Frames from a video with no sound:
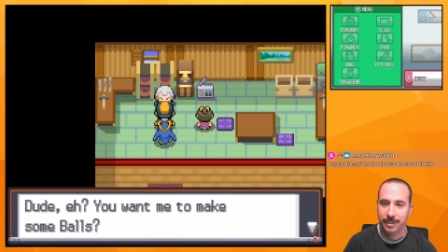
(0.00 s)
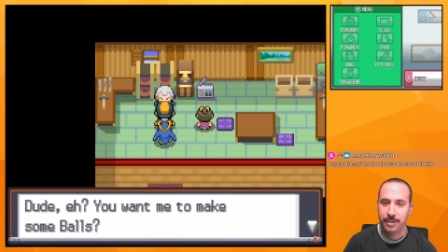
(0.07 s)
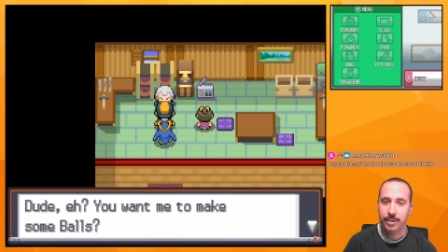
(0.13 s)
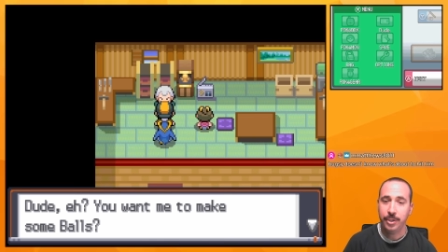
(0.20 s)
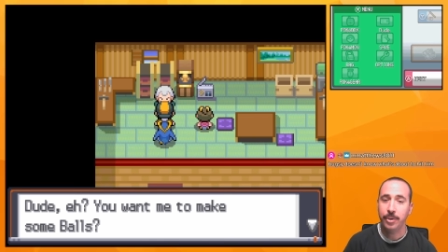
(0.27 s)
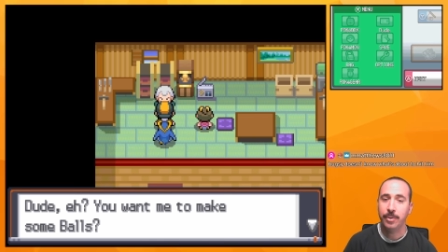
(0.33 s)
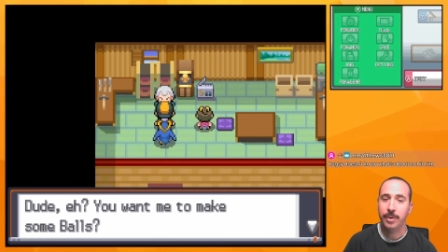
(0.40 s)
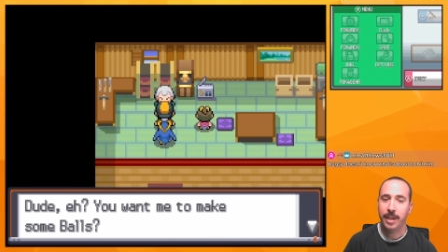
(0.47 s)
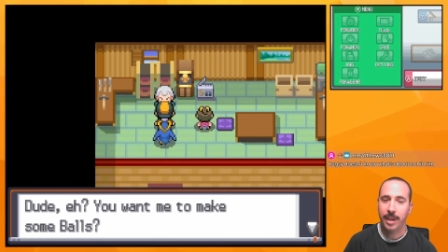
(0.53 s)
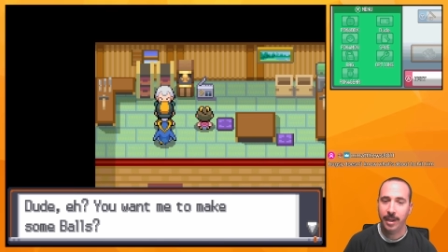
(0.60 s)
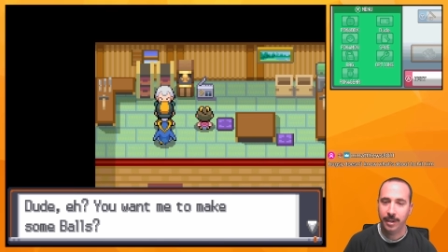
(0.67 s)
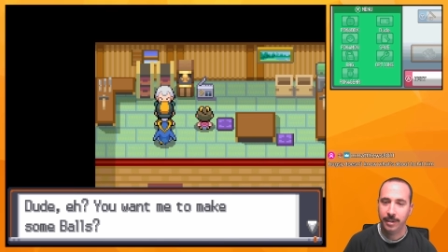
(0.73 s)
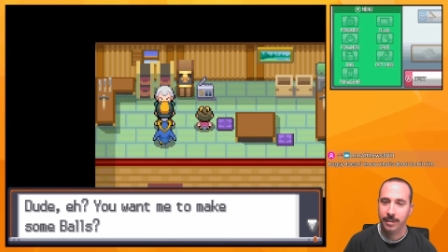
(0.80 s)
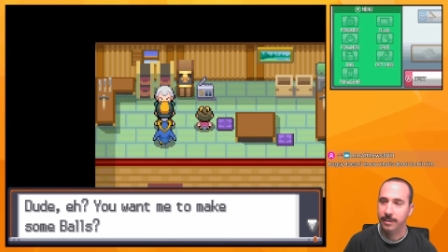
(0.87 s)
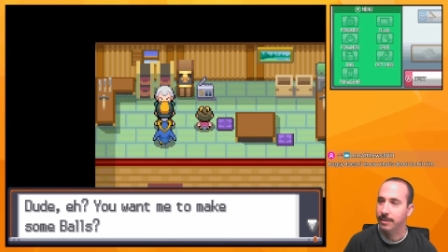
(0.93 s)
Dude,
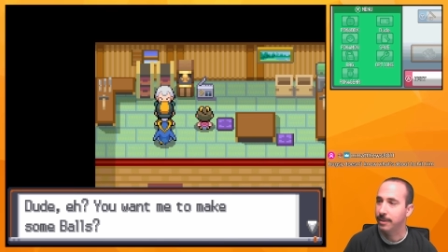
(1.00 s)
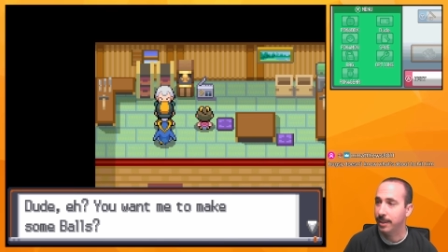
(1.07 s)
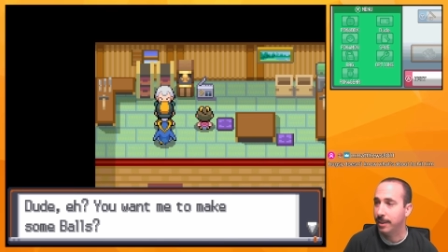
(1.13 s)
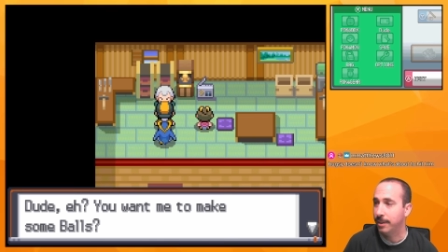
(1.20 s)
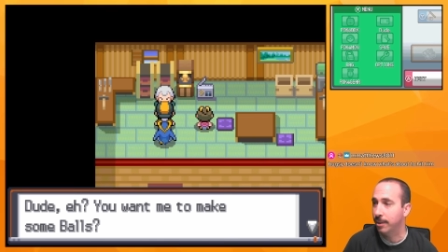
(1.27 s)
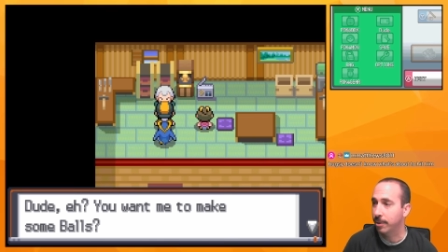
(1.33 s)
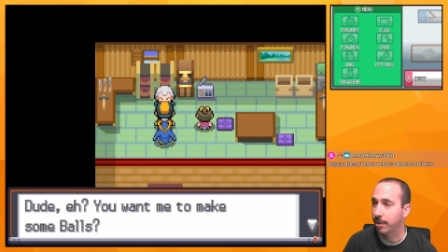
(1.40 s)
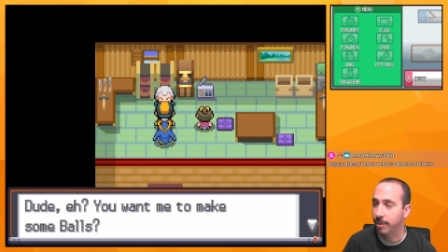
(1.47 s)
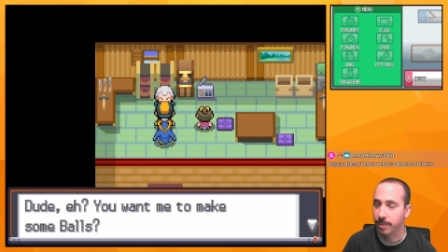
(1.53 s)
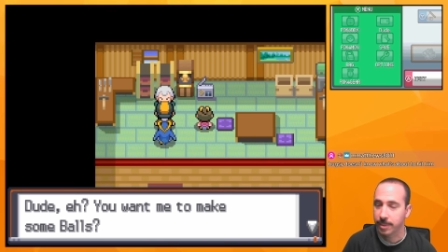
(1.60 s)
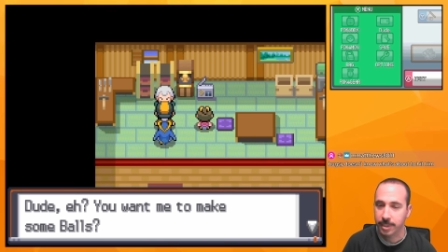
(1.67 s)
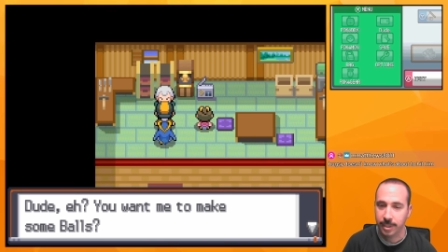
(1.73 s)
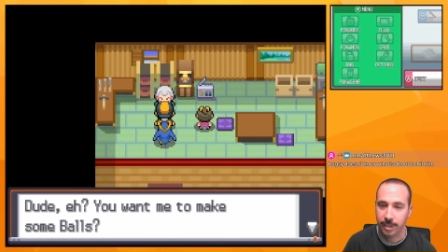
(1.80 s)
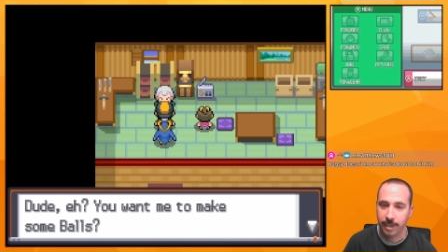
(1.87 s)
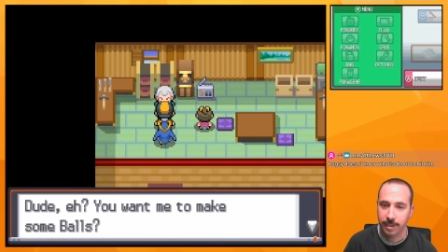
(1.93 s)
eh? I didn't know Kurt was
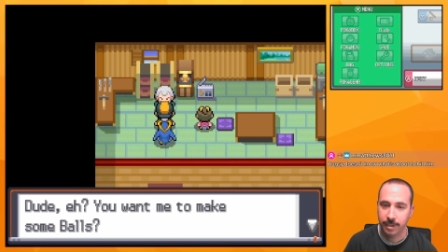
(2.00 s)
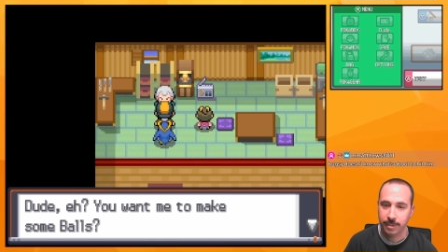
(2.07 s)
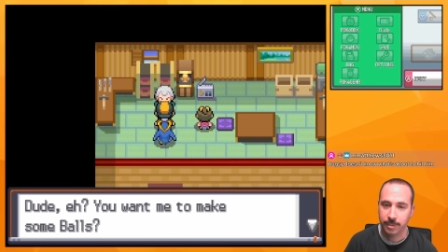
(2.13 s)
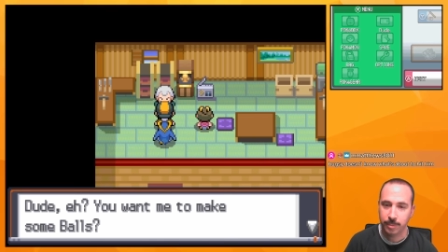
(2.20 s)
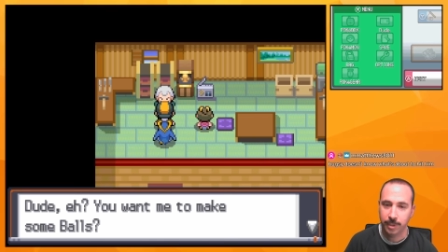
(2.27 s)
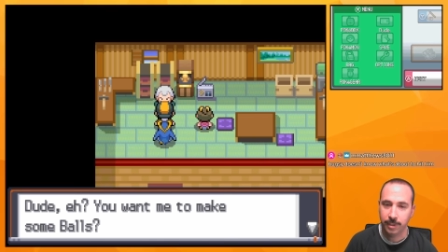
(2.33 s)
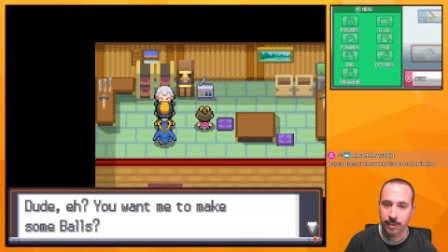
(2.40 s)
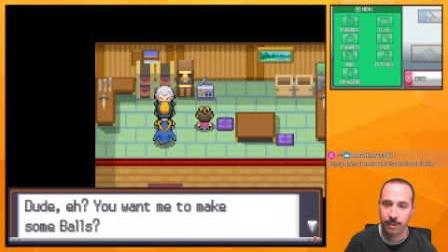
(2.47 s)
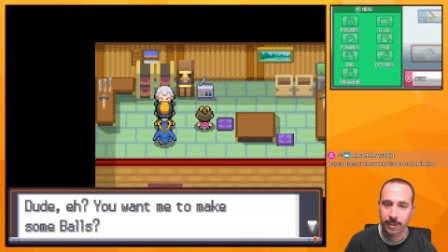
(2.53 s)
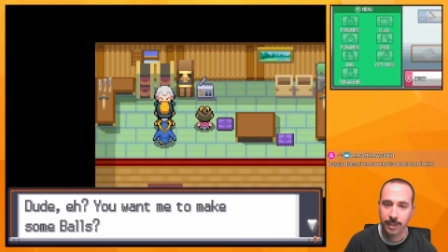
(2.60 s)
Canadian as well.